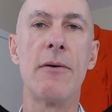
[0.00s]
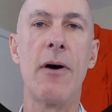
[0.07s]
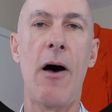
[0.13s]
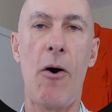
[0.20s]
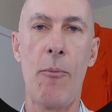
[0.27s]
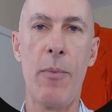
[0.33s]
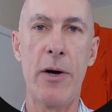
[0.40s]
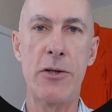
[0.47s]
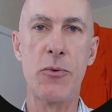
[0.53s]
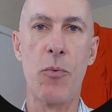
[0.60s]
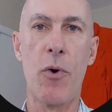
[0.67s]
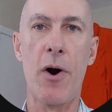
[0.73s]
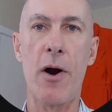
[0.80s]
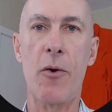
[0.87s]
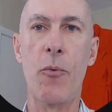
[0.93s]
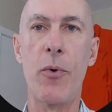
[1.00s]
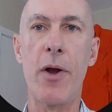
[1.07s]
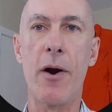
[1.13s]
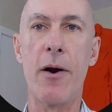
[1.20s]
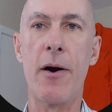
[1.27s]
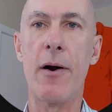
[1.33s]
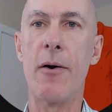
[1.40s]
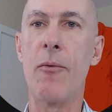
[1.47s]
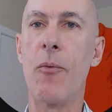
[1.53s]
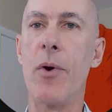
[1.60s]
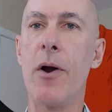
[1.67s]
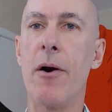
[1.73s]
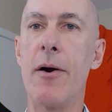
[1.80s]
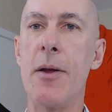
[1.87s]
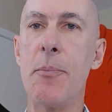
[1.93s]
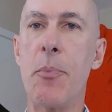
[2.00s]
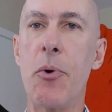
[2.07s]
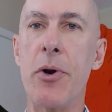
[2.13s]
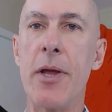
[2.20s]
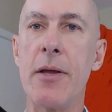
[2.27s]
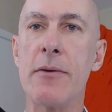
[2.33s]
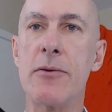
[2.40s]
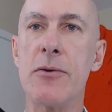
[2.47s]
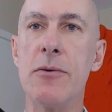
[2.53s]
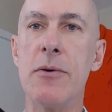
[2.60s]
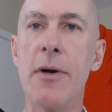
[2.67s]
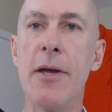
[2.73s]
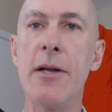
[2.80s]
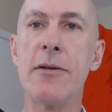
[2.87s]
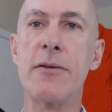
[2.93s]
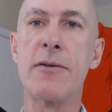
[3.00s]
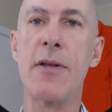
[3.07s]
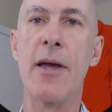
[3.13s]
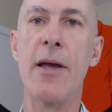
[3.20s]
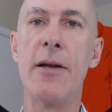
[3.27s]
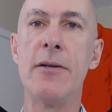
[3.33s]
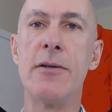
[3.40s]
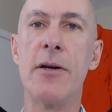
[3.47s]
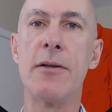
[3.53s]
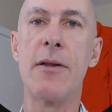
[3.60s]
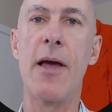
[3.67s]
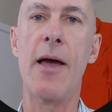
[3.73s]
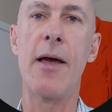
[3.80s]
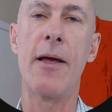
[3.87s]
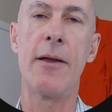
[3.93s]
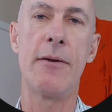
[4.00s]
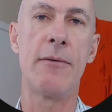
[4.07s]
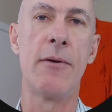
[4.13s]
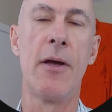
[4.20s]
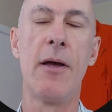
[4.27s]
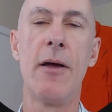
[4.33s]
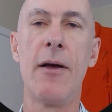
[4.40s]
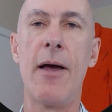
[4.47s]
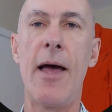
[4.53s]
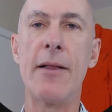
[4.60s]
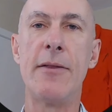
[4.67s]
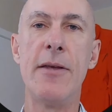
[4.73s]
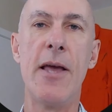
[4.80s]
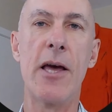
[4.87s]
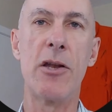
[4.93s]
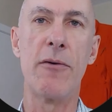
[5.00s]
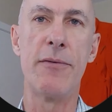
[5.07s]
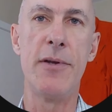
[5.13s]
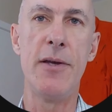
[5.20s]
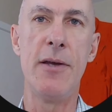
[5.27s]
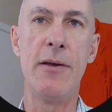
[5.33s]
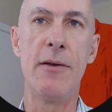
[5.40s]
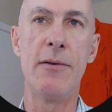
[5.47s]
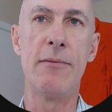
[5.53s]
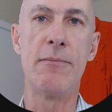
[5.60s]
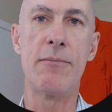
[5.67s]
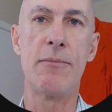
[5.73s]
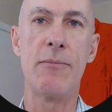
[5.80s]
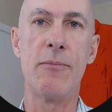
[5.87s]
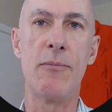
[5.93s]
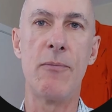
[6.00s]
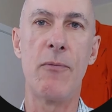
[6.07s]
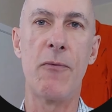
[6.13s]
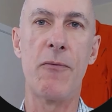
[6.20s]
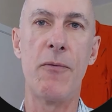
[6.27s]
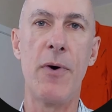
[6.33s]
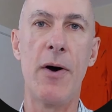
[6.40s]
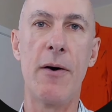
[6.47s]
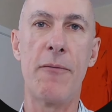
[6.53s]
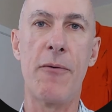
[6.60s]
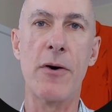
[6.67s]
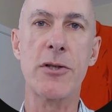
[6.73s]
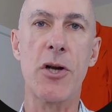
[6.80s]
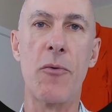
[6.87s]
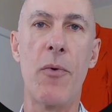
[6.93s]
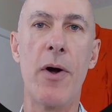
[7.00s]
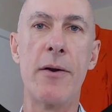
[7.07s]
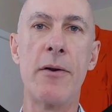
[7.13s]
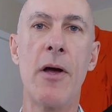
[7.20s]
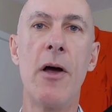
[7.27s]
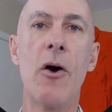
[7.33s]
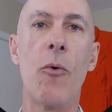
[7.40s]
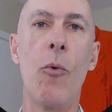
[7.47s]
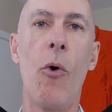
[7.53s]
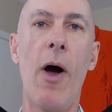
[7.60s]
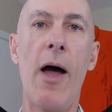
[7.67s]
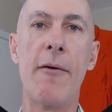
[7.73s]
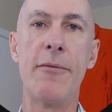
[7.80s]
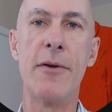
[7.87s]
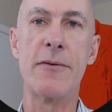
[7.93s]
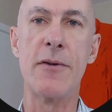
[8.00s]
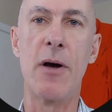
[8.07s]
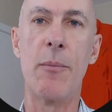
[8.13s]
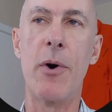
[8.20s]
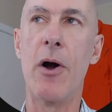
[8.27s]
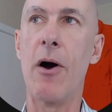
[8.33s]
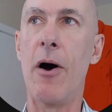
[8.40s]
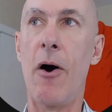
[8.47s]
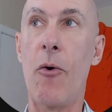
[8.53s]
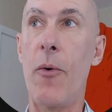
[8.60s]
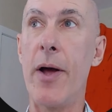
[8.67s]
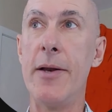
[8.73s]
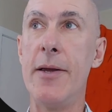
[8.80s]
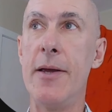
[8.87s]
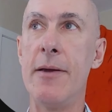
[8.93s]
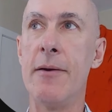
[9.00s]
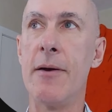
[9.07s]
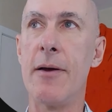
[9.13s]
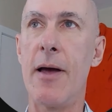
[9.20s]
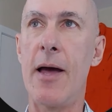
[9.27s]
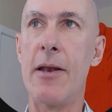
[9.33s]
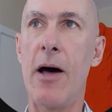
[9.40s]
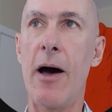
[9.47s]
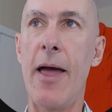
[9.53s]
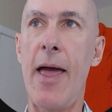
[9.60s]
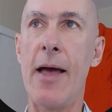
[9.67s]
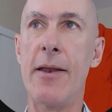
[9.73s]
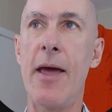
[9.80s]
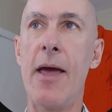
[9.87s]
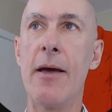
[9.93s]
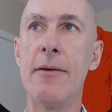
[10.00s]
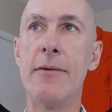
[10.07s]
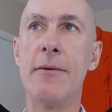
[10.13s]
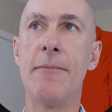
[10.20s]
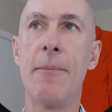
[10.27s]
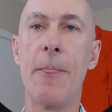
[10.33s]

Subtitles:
how much work we are inputting to each stage, and then at the end of the function run, we'll have this number already at hand.